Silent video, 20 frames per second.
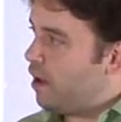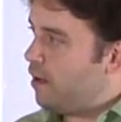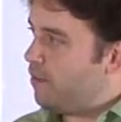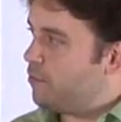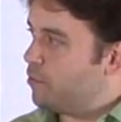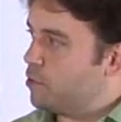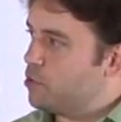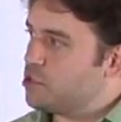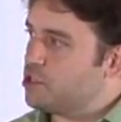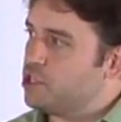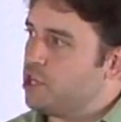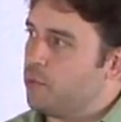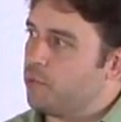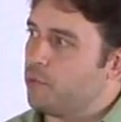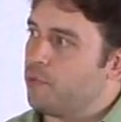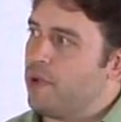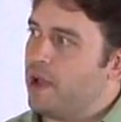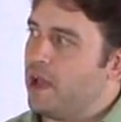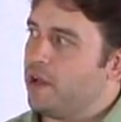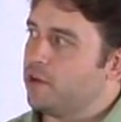version number
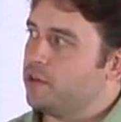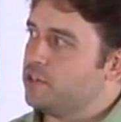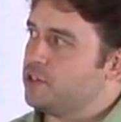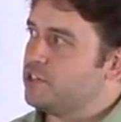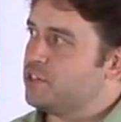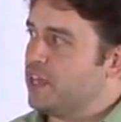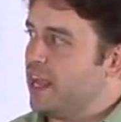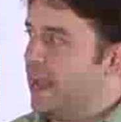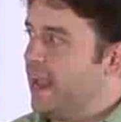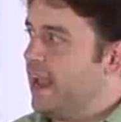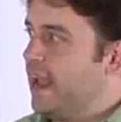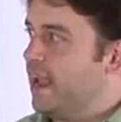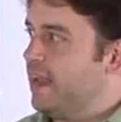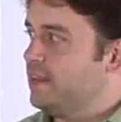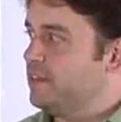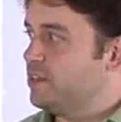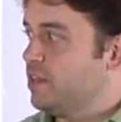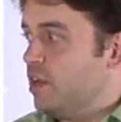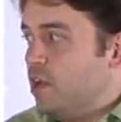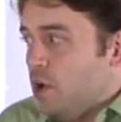patterns,
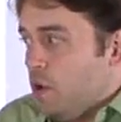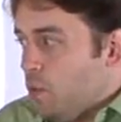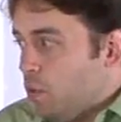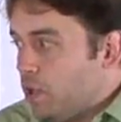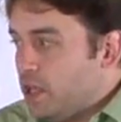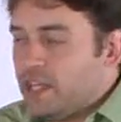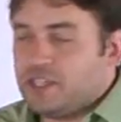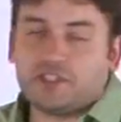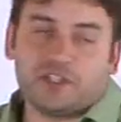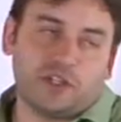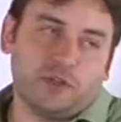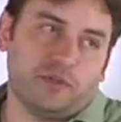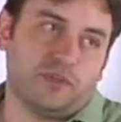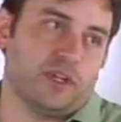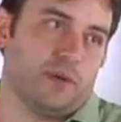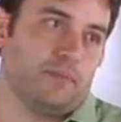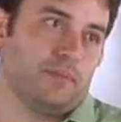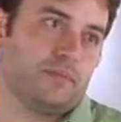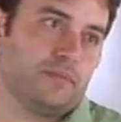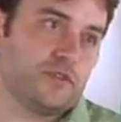and we'll execute
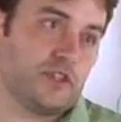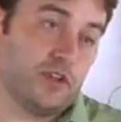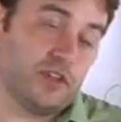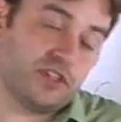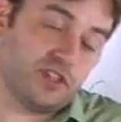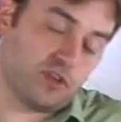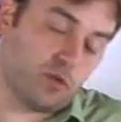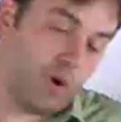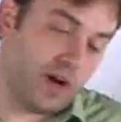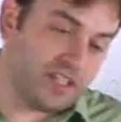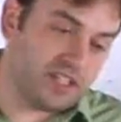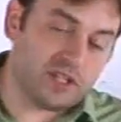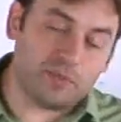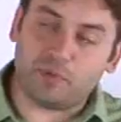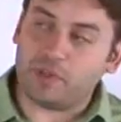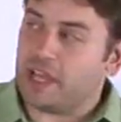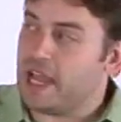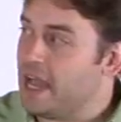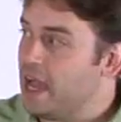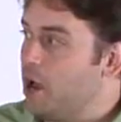them. So this is quite
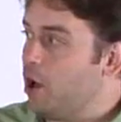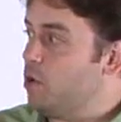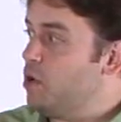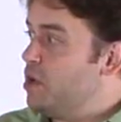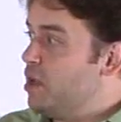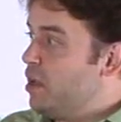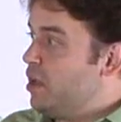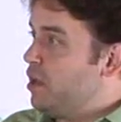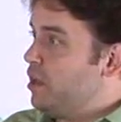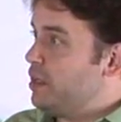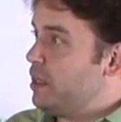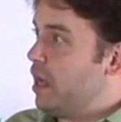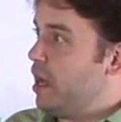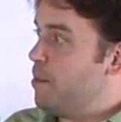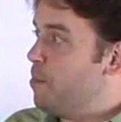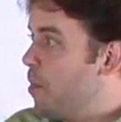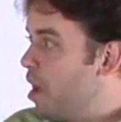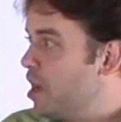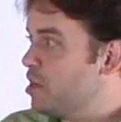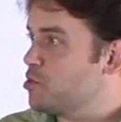simply how a
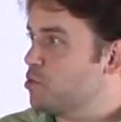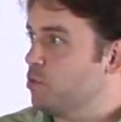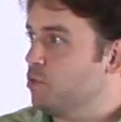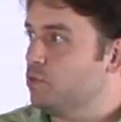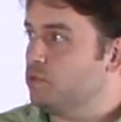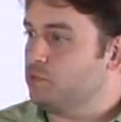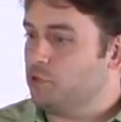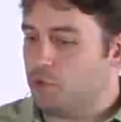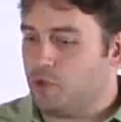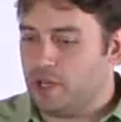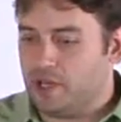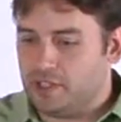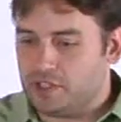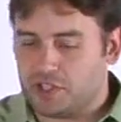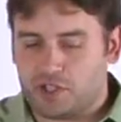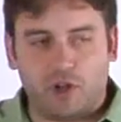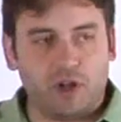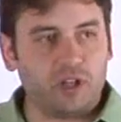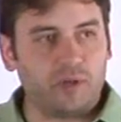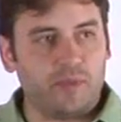module, you can
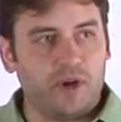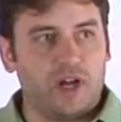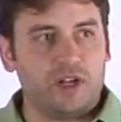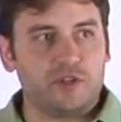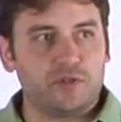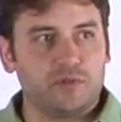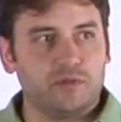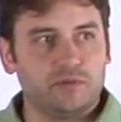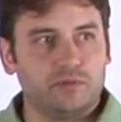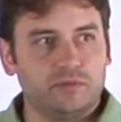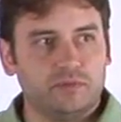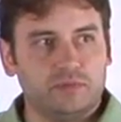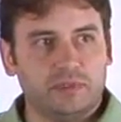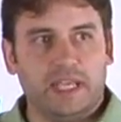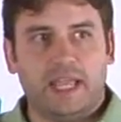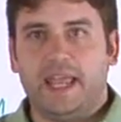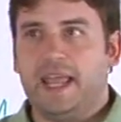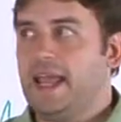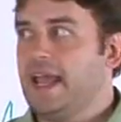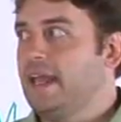install a module,
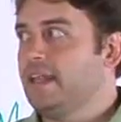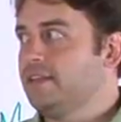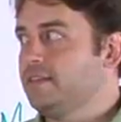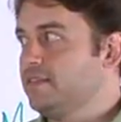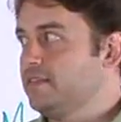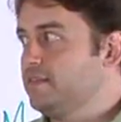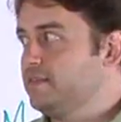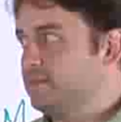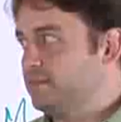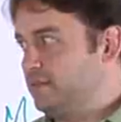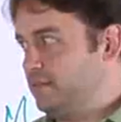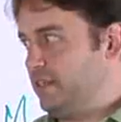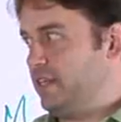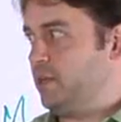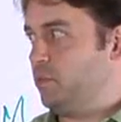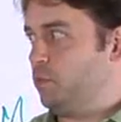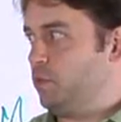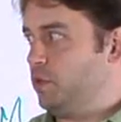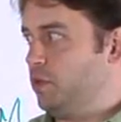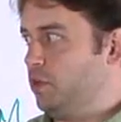and
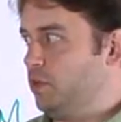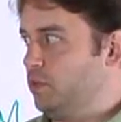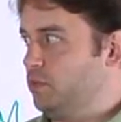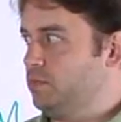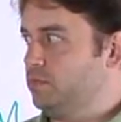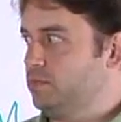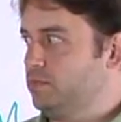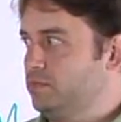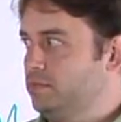it will